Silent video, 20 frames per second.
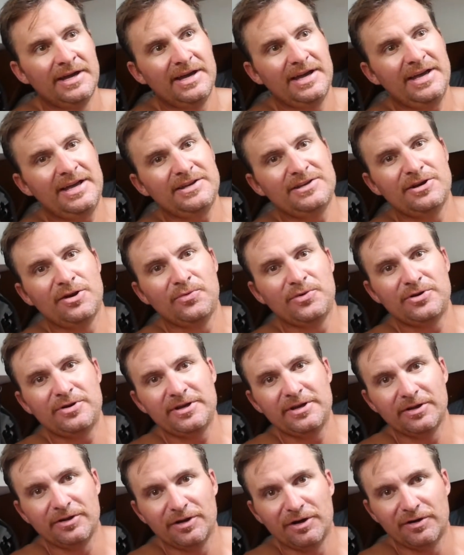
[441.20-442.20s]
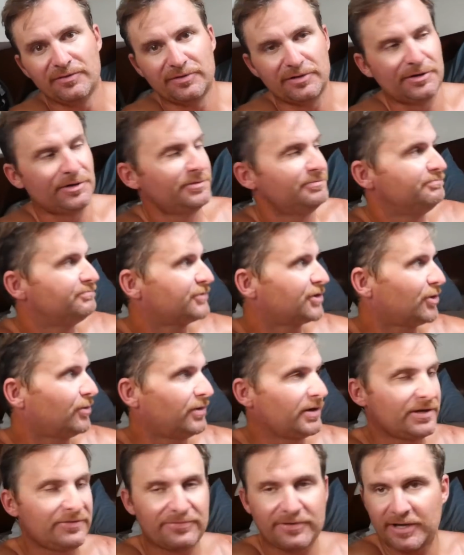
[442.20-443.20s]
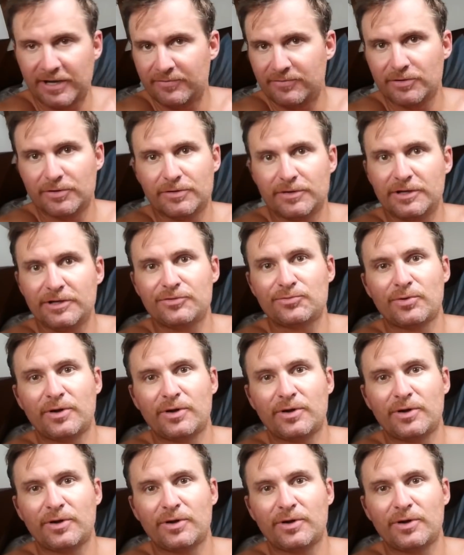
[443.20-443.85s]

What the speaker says: And you know, when you're heeled over 25 degrees,